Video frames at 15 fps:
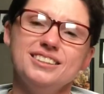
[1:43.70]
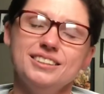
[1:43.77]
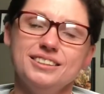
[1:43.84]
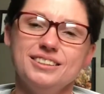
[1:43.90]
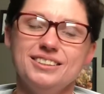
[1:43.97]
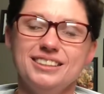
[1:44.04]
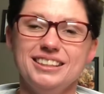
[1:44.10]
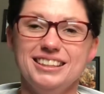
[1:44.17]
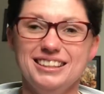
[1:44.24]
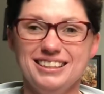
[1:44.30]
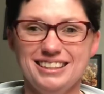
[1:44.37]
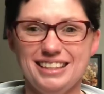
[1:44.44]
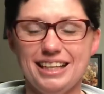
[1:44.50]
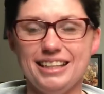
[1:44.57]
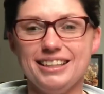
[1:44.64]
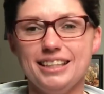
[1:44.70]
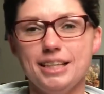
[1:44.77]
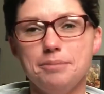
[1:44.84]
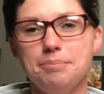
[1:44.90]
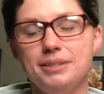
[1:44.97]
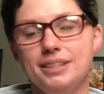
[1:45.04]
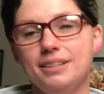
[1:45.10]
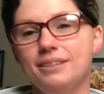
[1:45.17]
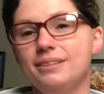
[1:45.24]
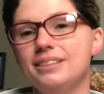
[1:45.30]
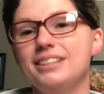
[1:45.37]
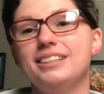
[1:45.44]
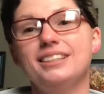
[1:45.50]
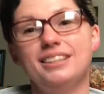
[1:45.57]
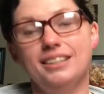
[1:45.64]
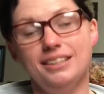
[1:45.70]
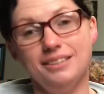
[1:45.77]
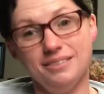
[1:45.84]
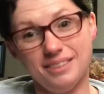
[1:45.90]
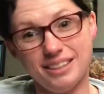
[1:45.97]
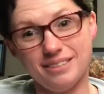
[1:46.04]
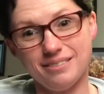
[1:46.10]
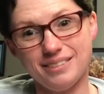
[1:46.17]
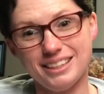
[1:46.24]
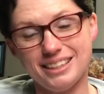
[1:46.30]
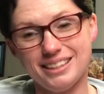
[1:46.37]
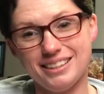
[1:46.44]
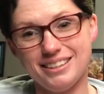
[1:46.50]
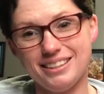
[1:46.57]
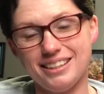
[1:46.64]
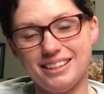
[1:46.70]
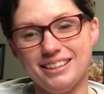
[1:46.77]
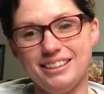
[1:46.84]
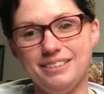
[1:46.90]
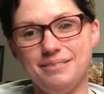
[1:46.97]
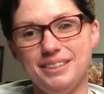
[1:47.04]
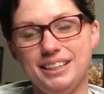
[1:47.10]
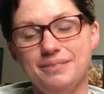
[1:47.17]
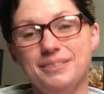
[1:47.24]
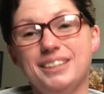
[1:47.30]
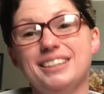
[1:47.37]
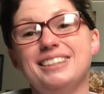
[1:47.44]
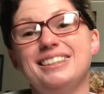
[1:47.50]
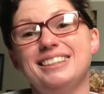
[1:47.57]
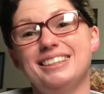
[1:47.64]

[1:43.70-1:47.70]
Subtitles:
so liked the episode when Johnny Fever